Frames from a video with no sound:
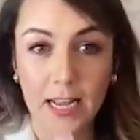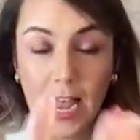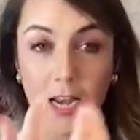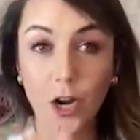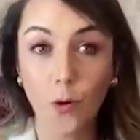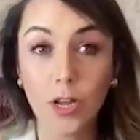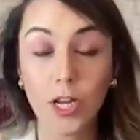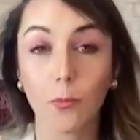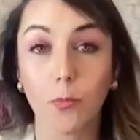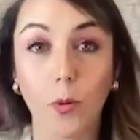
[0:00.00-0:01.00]
and
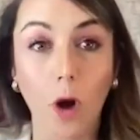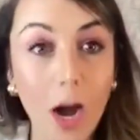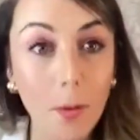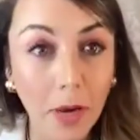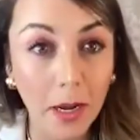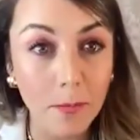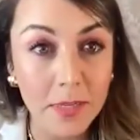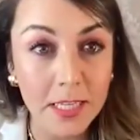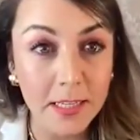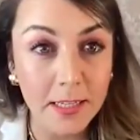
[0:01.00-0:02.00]
knowing your
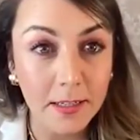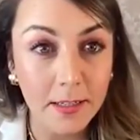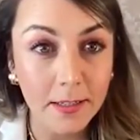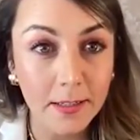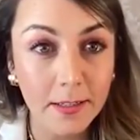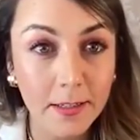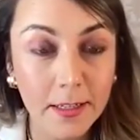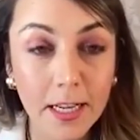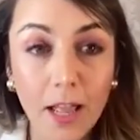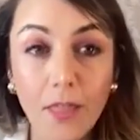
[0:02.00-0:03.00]
problems,
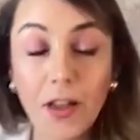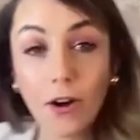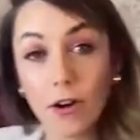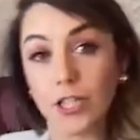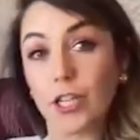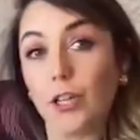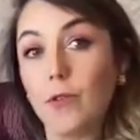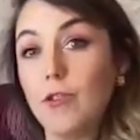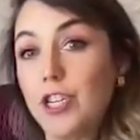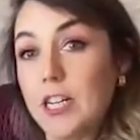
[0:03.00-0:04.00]
there are
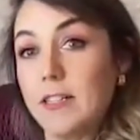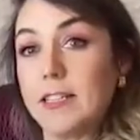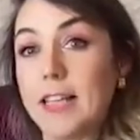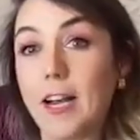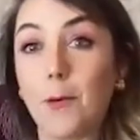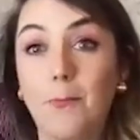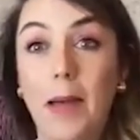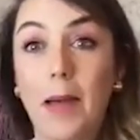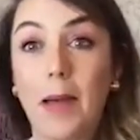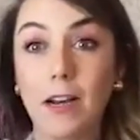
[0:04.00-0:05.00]
solutions that are
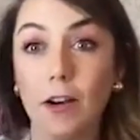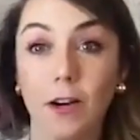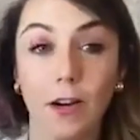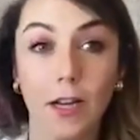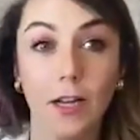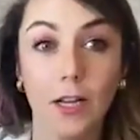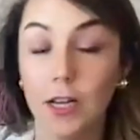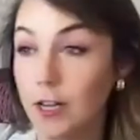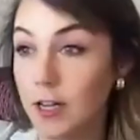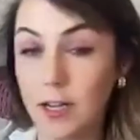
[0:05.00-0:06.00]
better,
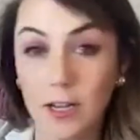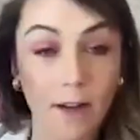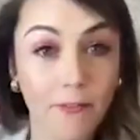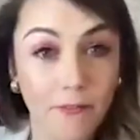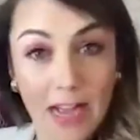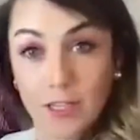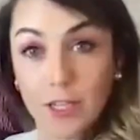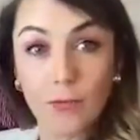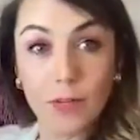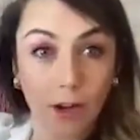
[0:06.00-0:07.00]
a
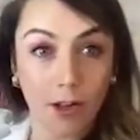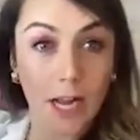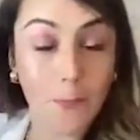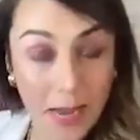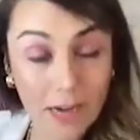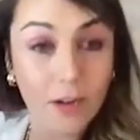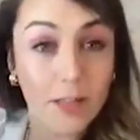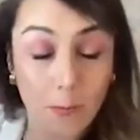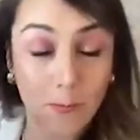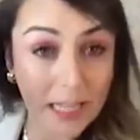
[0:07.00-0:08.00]
faster result,
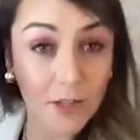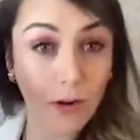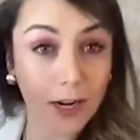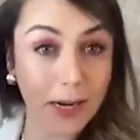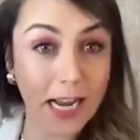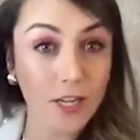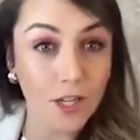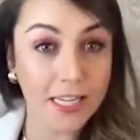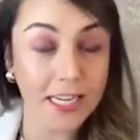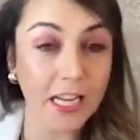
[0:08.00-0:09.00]
the best
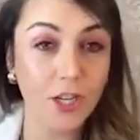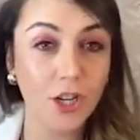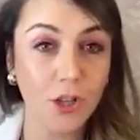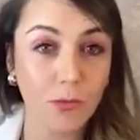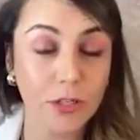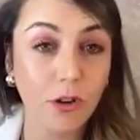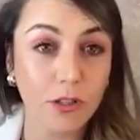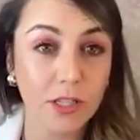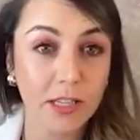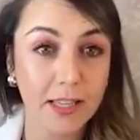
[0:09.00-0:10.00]
recommendation to get you to the
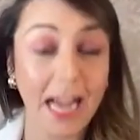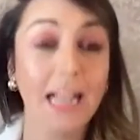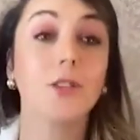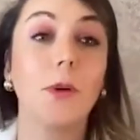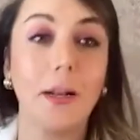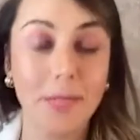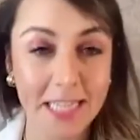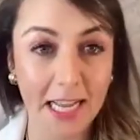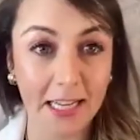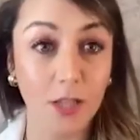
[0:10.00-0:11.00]
results. That's what I'm
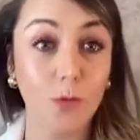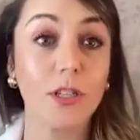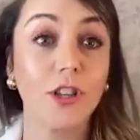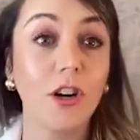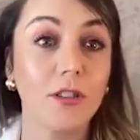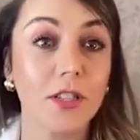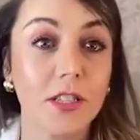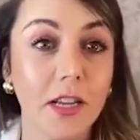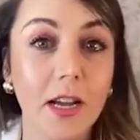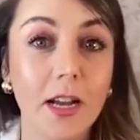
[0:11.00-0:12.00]
selling, the results.
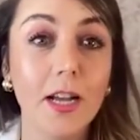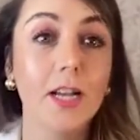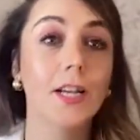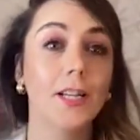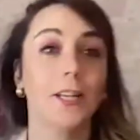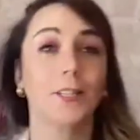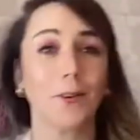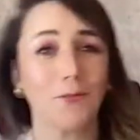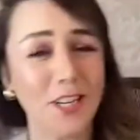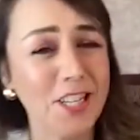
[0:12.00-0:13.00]
So
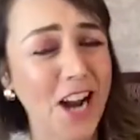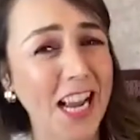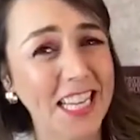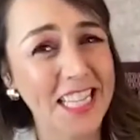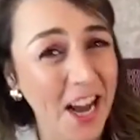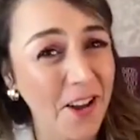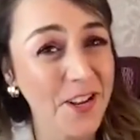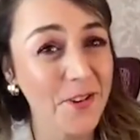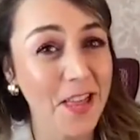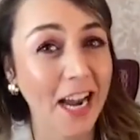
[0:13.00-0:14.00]
Richie, I could tell
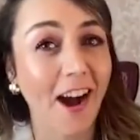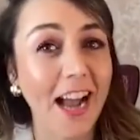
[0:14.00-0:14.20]
you that I